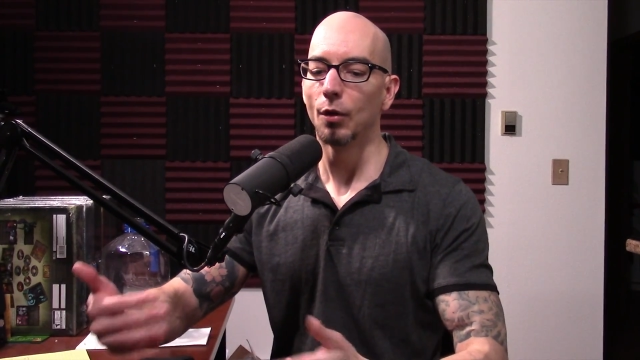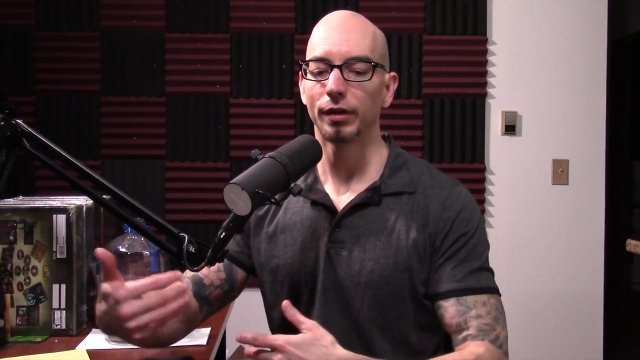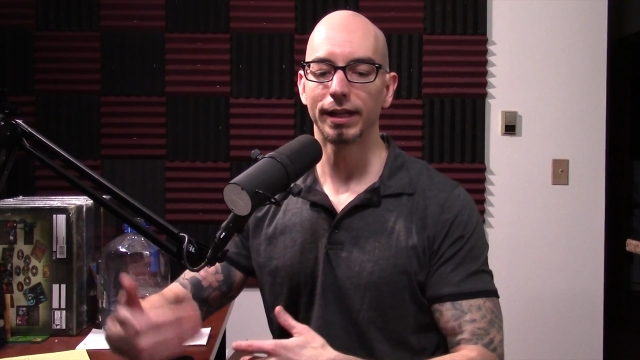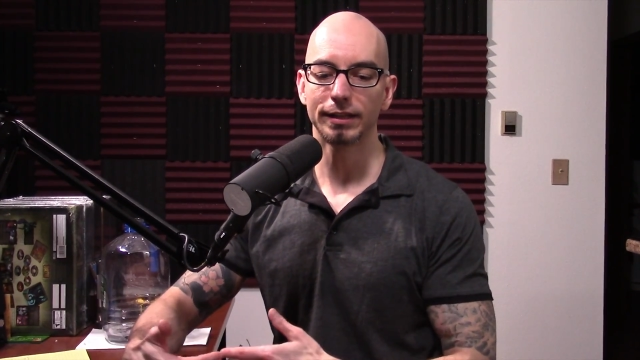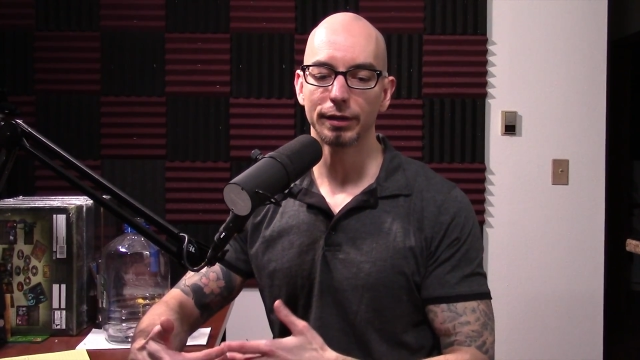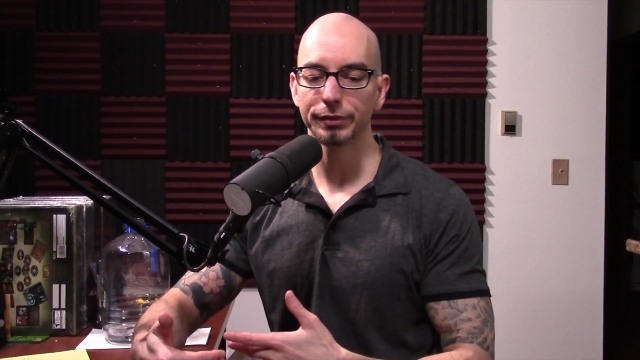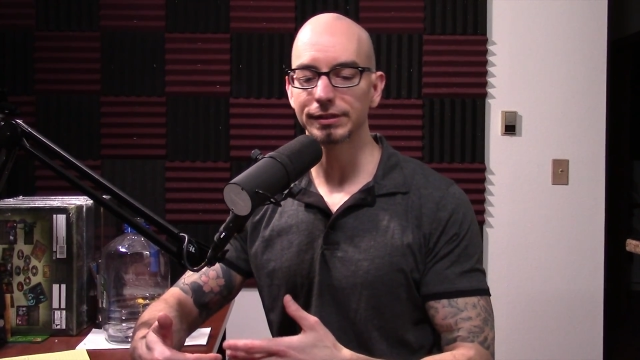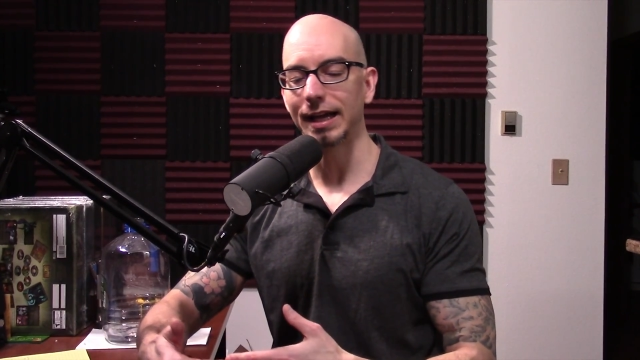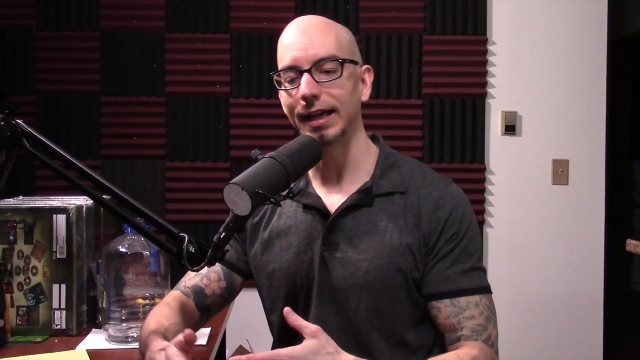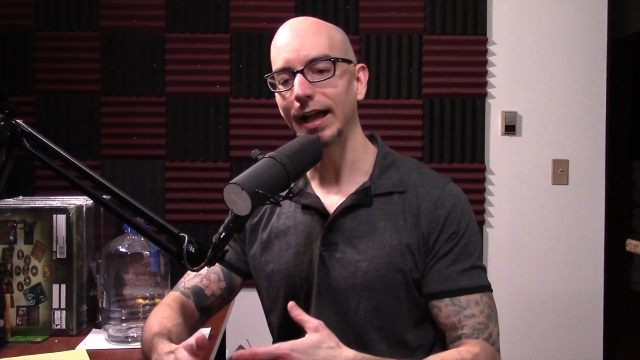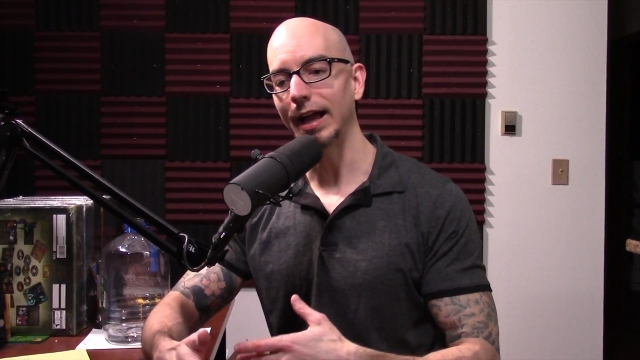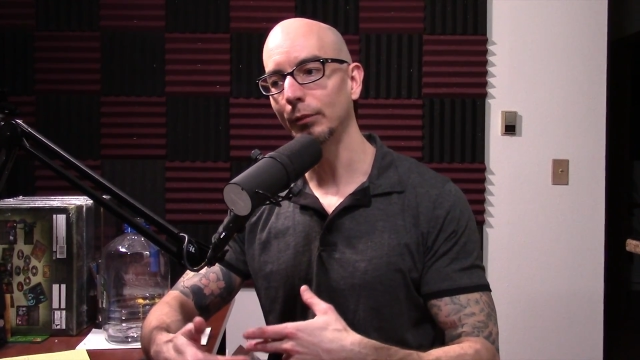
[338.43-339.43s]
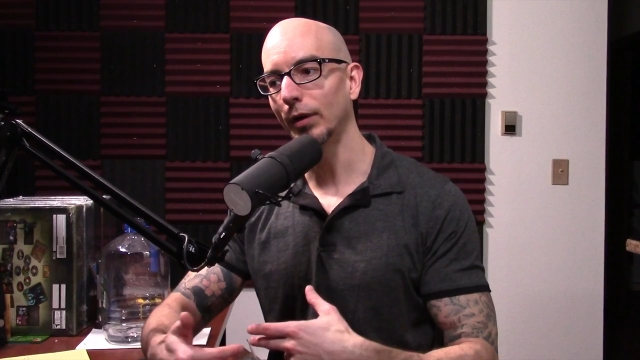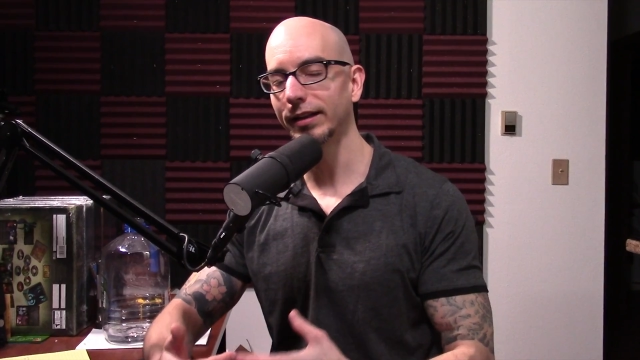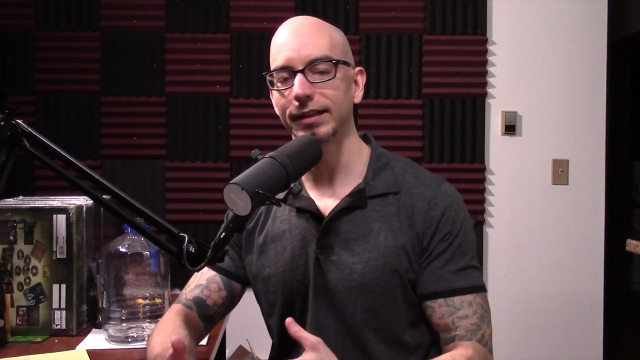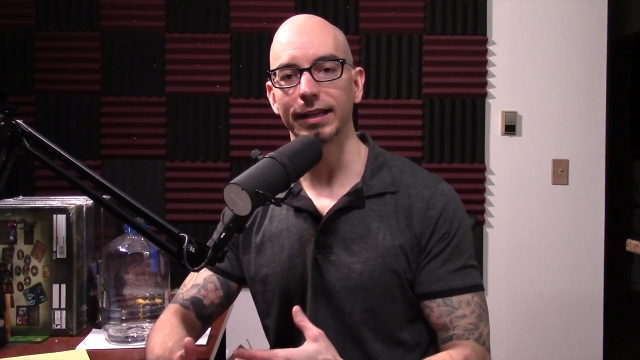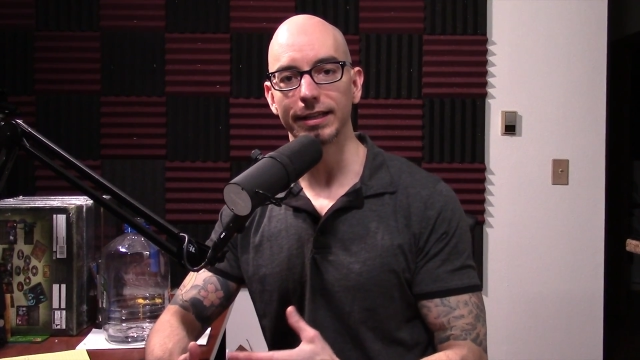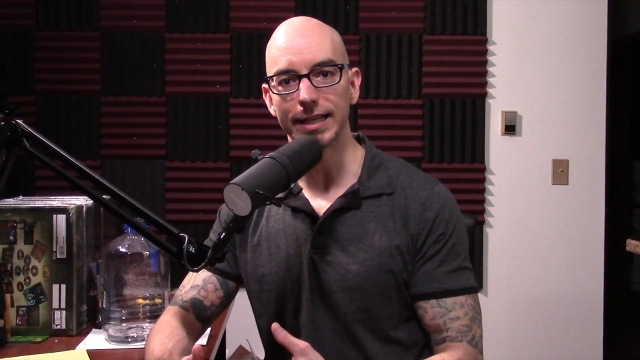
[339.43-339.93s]
What I did was I
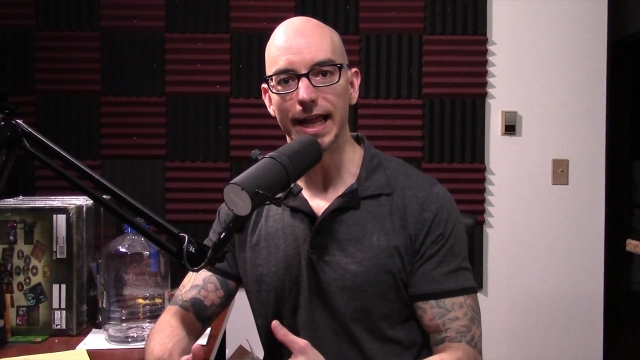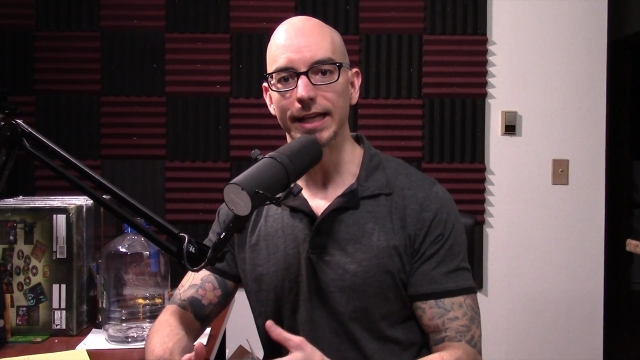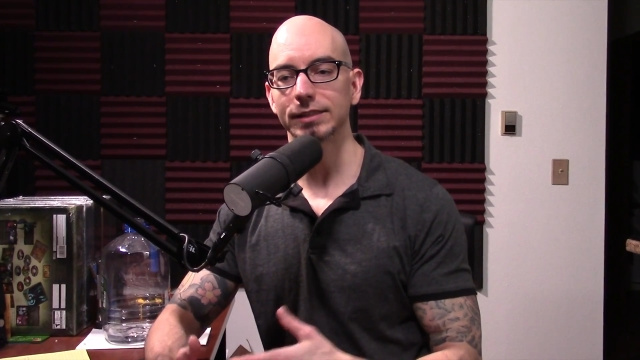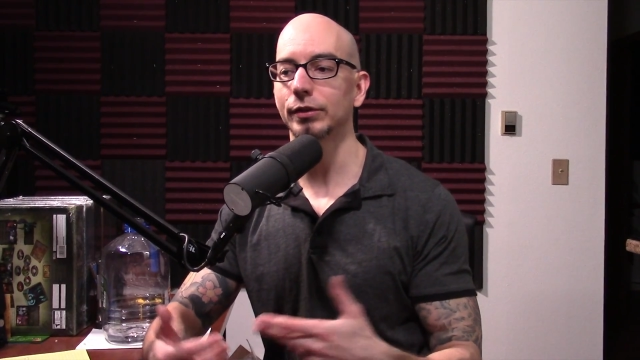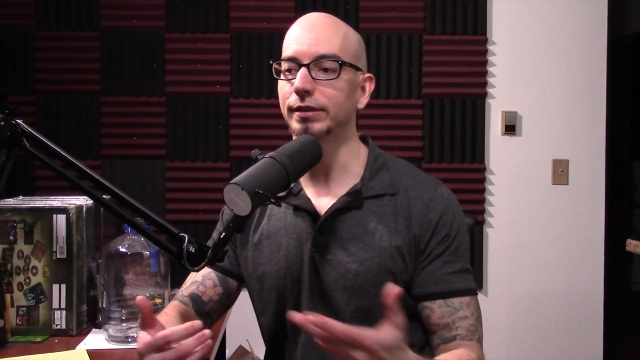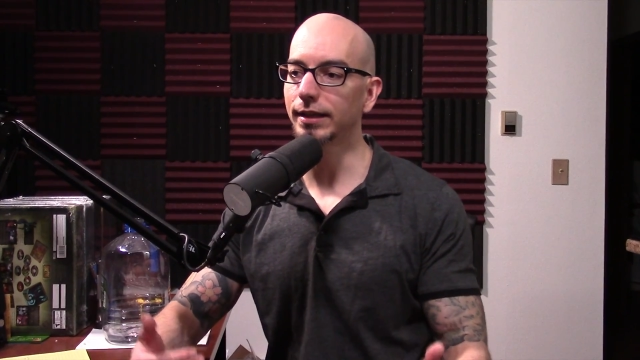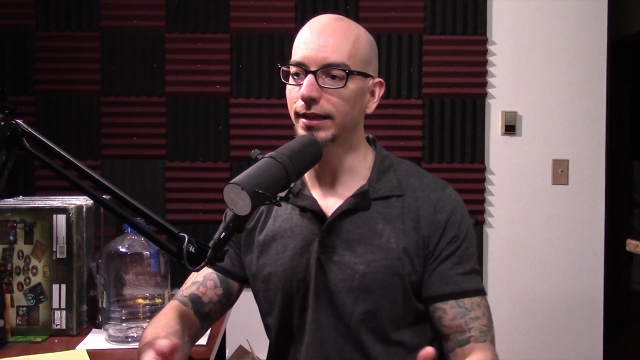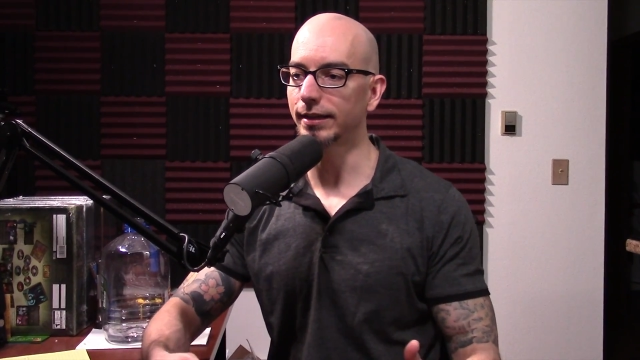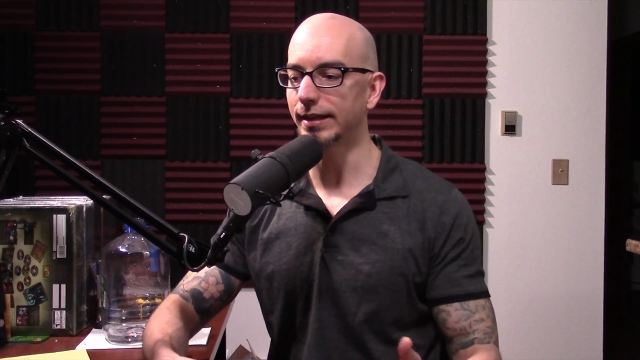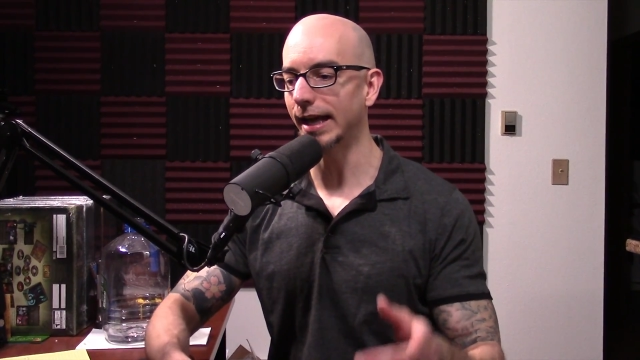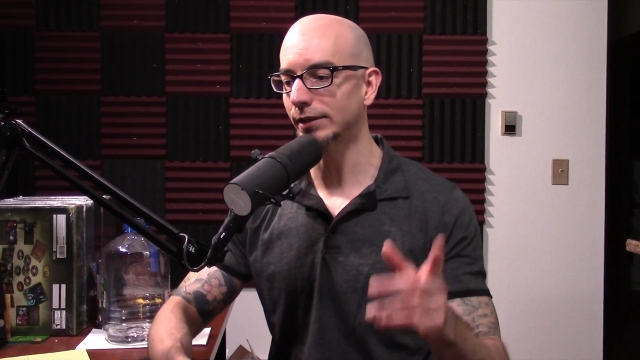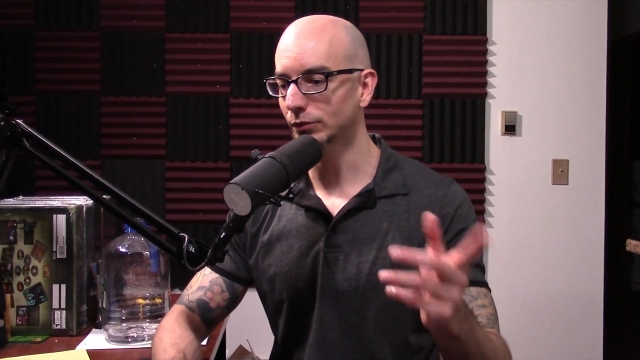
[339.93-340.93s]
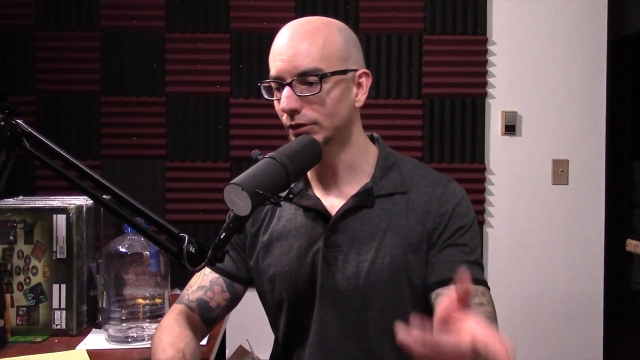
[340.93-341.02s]
wanted to get a NAS. So I did get a NAS.